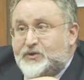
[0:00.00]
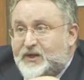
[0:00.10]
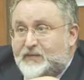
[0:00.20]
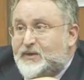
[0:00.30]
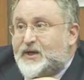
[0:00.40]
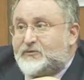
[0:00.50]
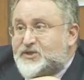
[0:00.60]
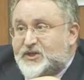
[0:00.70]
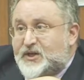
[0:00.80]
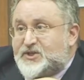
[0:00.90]
that had been
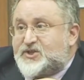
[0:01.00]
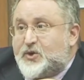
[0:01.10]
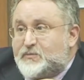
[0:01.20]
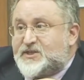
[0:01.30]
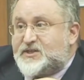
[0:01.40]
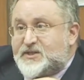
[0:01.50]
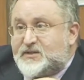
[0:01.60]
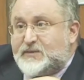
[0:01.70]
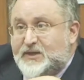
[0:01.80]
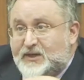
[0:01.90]
outside scope since the
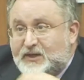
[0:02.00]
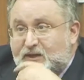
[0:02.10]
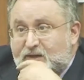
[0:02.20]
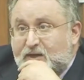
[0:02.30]
beginning.